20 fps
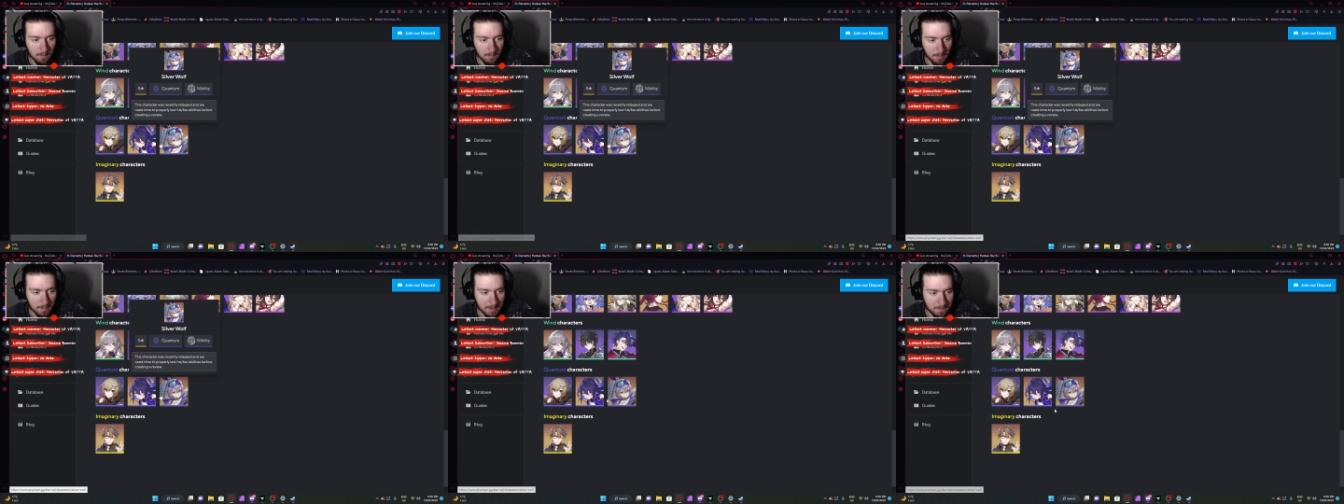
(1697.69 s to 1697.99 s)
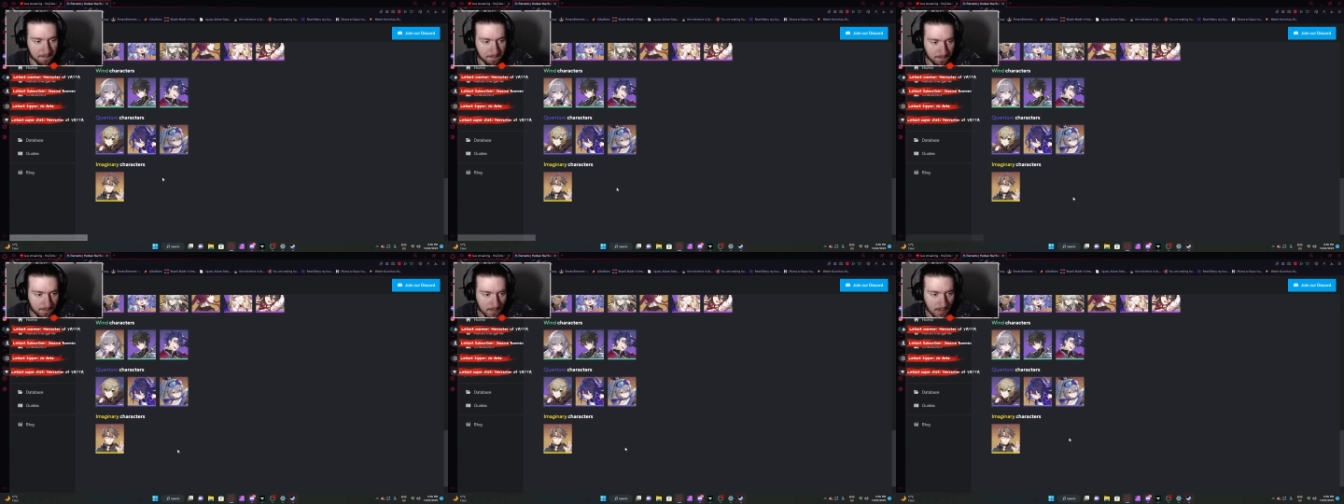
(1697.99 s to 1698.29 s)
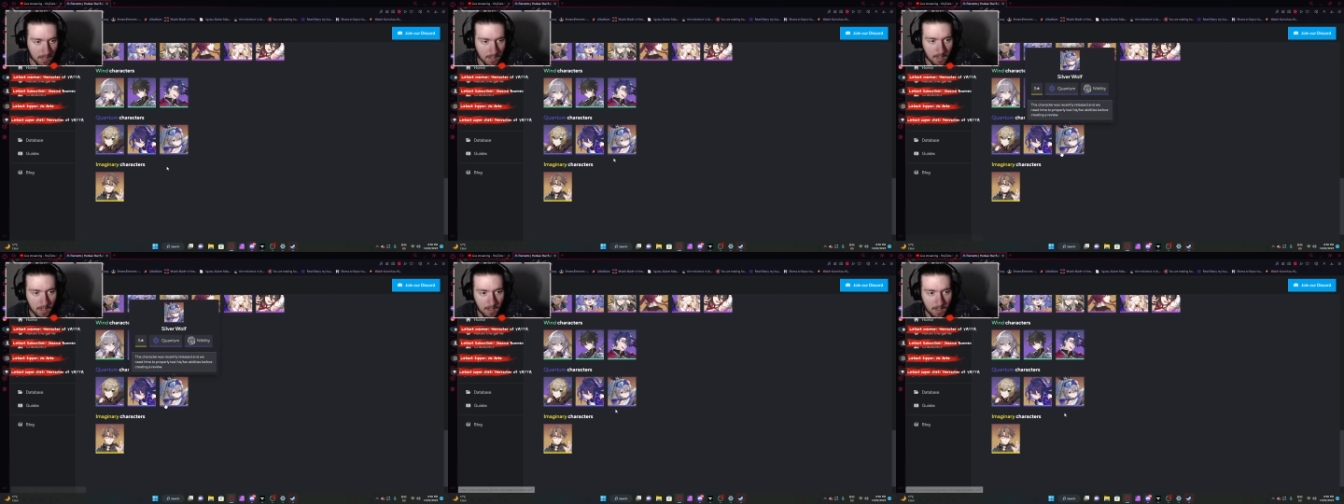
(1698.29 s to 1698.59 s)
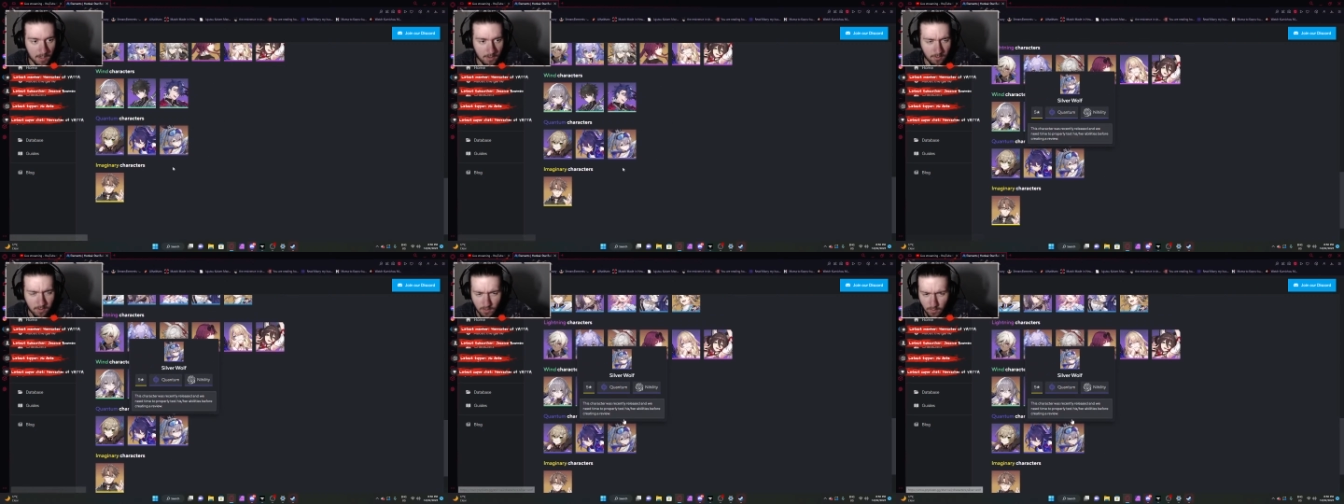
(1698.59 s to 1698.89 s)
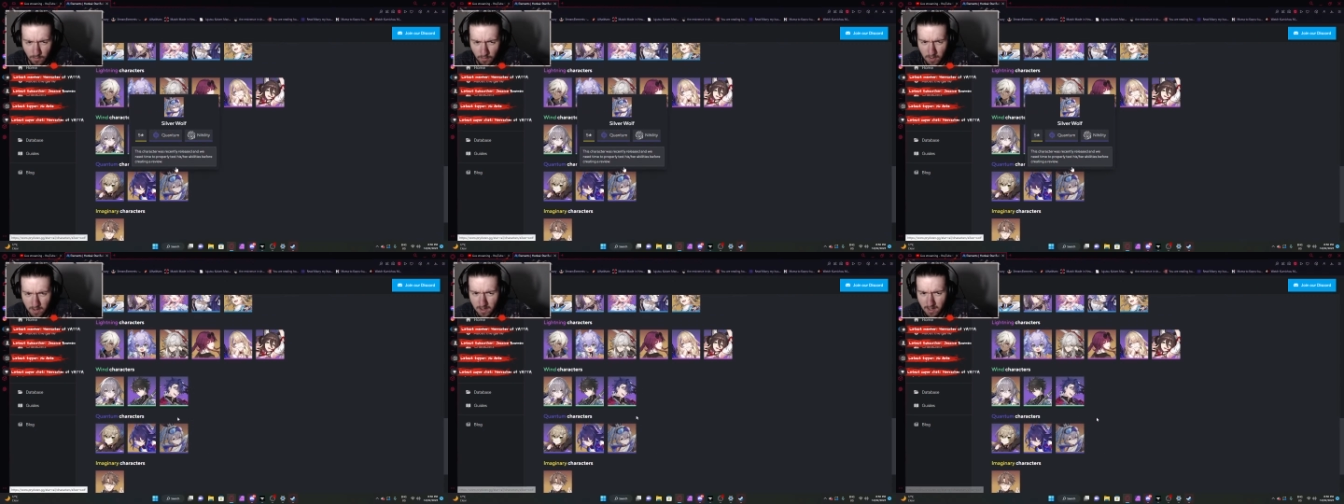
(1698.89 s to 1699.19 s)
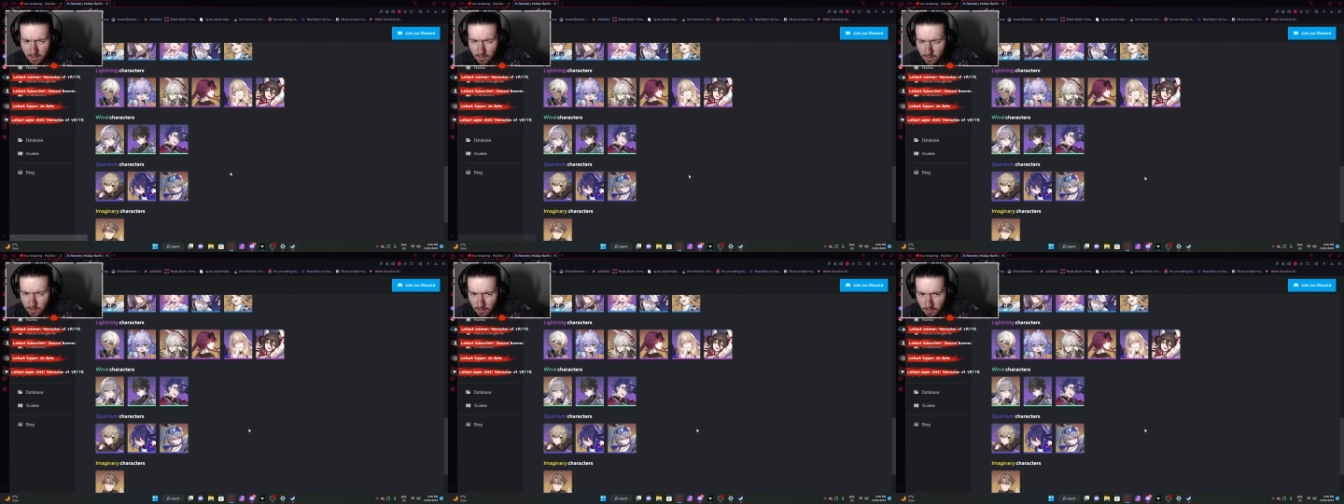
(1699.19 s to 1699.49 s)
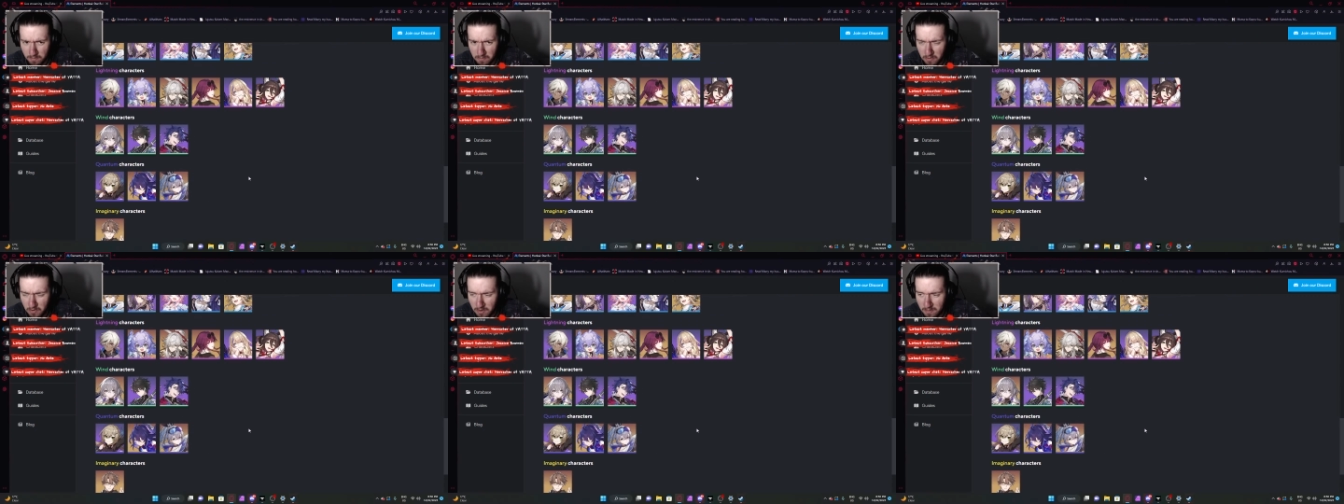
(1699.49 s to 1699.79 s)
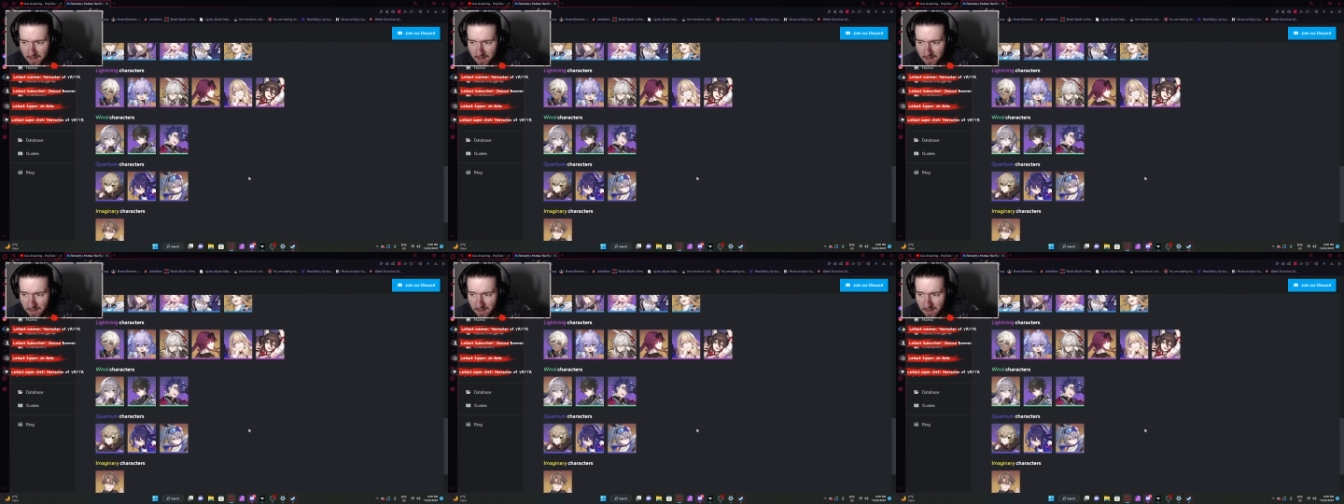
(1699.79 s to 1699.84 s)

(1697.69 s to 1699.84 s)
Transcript: My bad. I thought there were, I thought there were more